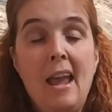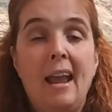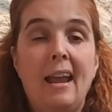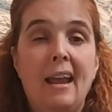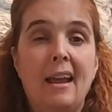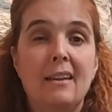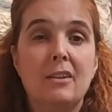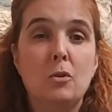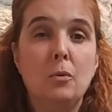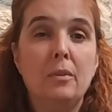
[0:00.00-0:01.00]
And the
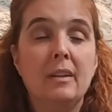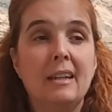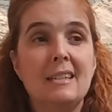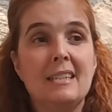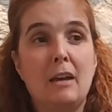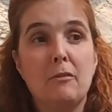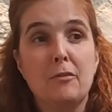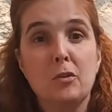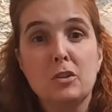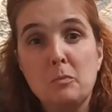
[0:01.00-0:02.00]
cool thing is that
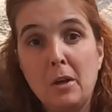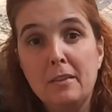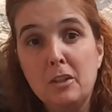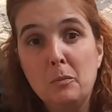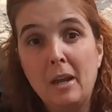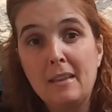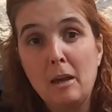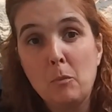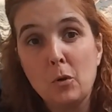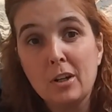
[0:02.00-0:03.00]
first month you pay
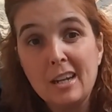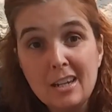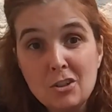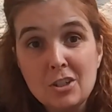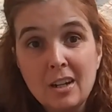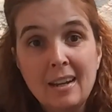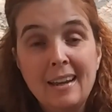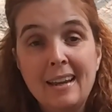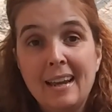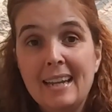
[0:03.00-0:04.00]
that mortgage,
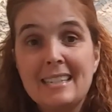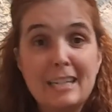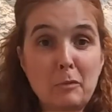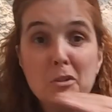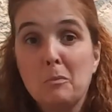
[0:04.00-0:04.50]
it skips a